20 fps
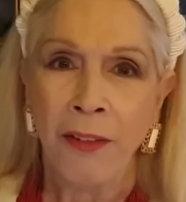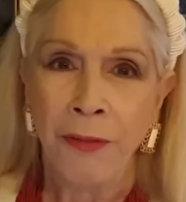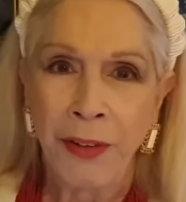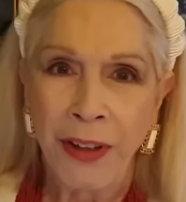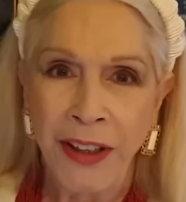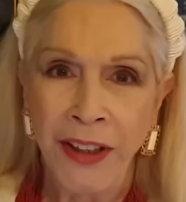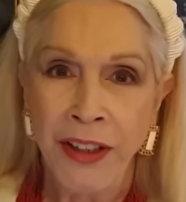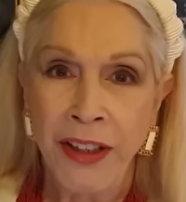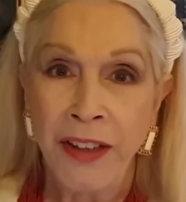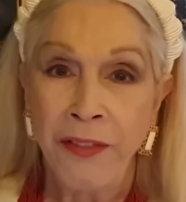of
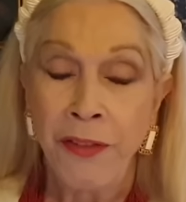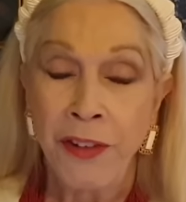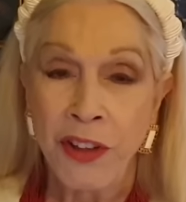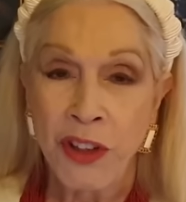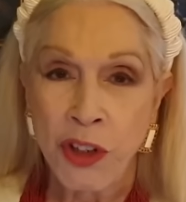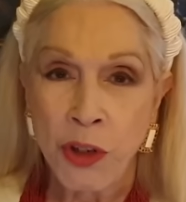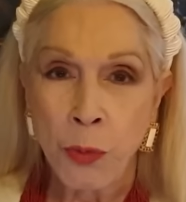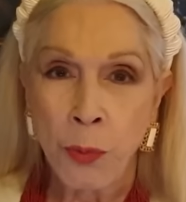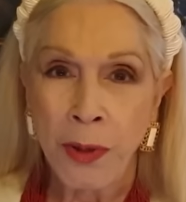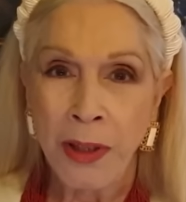
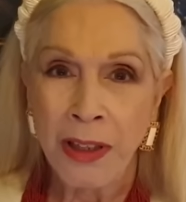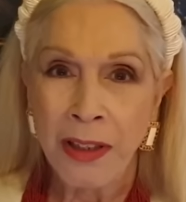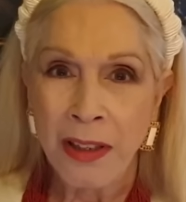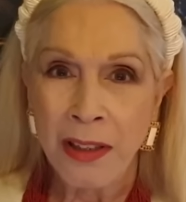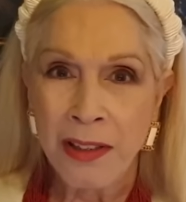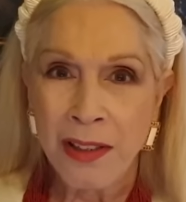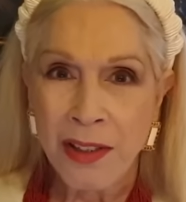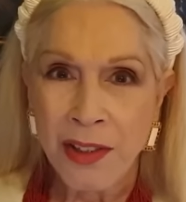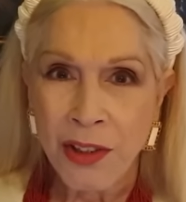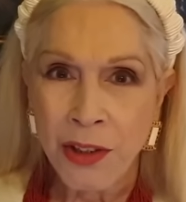
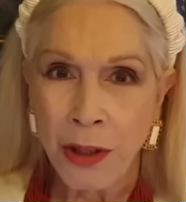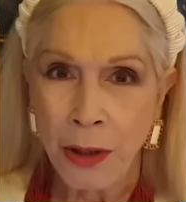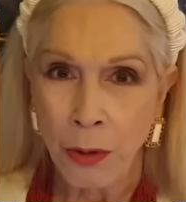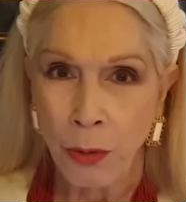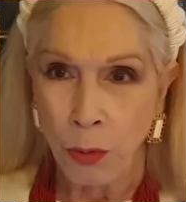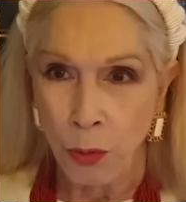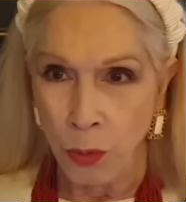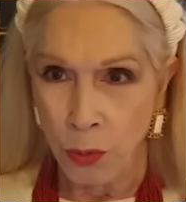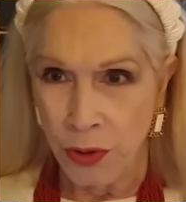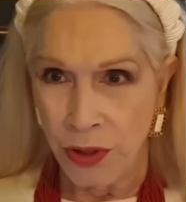individuals
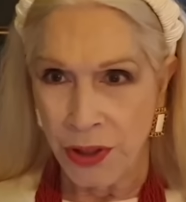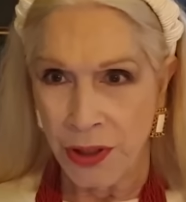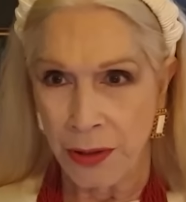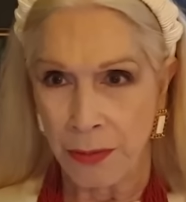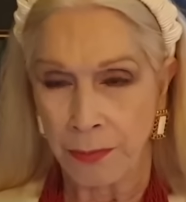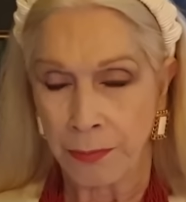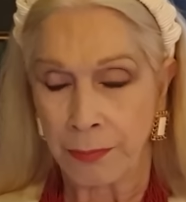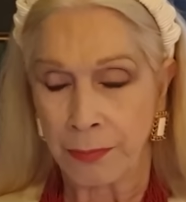goes.